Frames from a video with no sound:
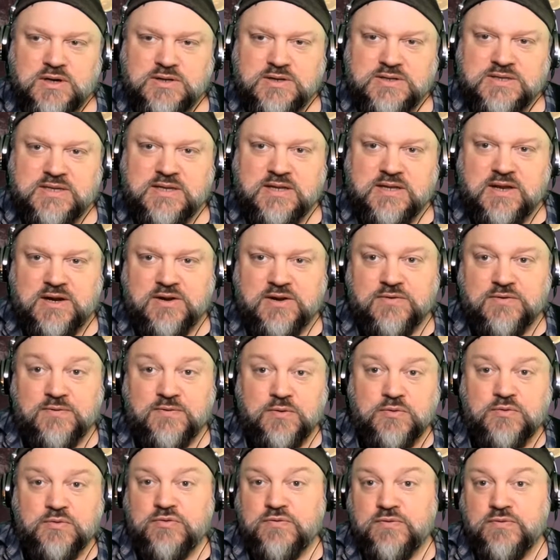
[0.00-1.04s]
did a lot of the
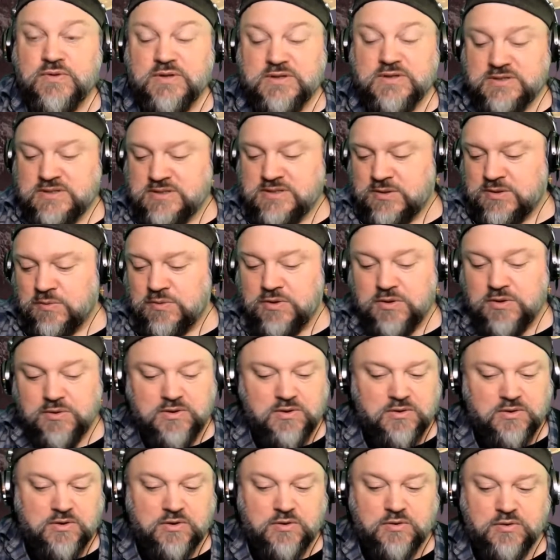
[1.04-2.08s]
vocals for this, so when you
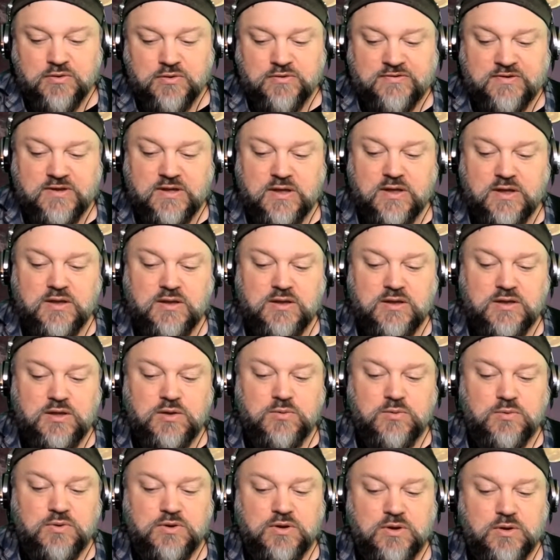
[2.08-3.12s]
hear a girl sing,
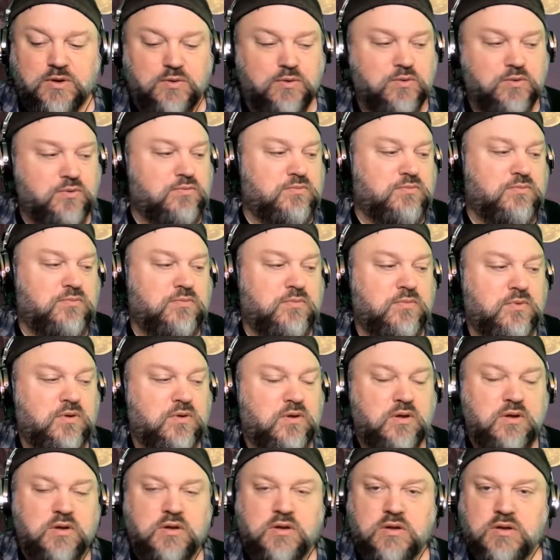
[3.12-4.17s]
you will know
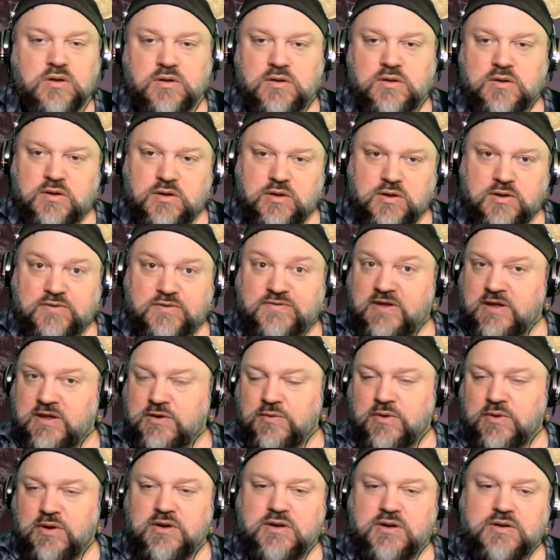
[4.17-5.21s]
it's
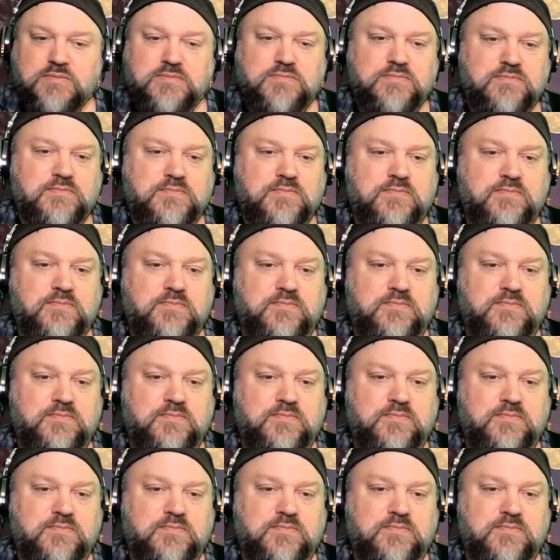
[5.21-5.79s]
Adriana. All